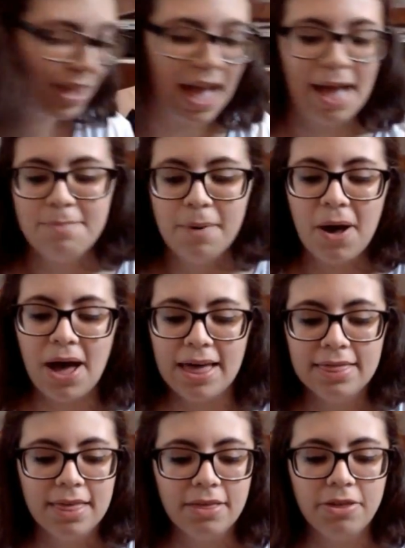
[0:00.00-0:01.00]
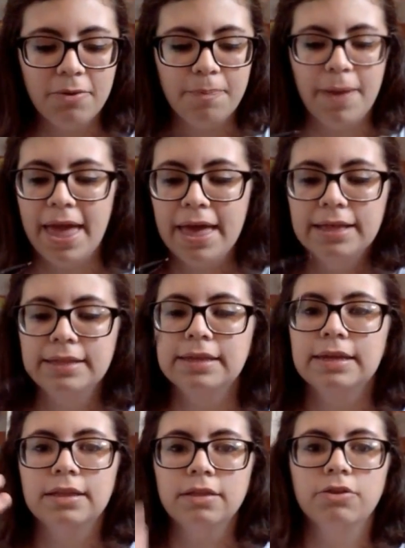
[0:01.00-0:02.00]
I bought another pen,
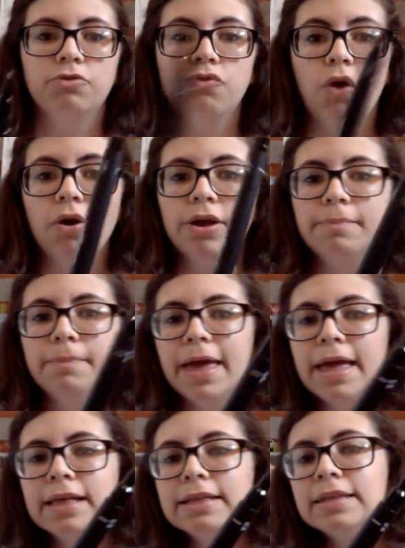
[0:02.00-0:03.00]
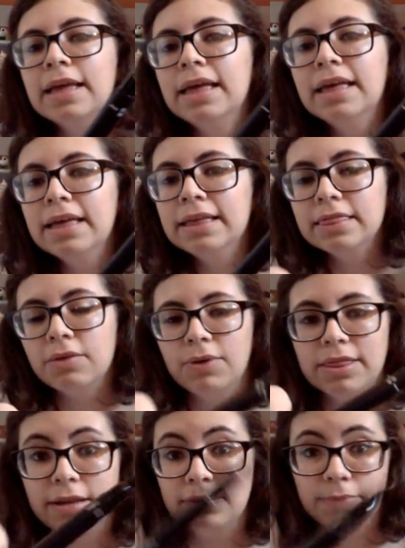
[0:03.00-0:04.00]
another drawing pen, the
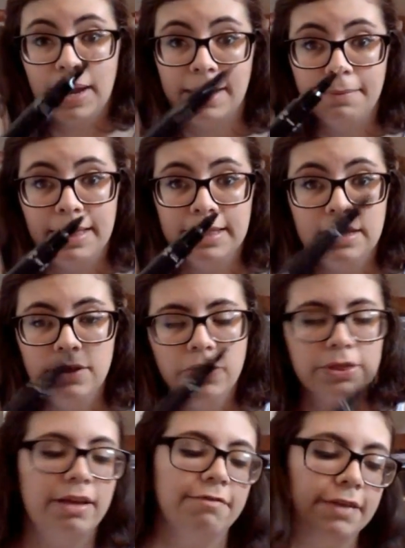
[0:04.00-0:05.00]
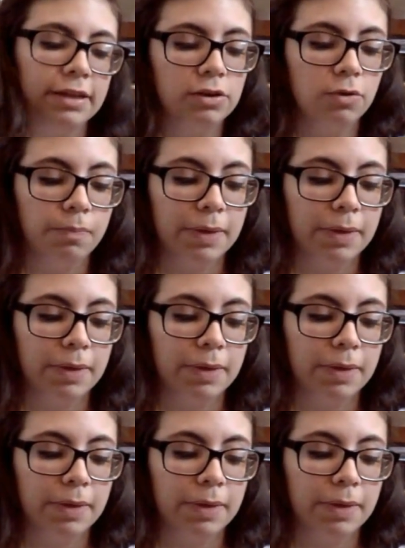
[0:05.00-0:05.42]
one that I recommended on that video,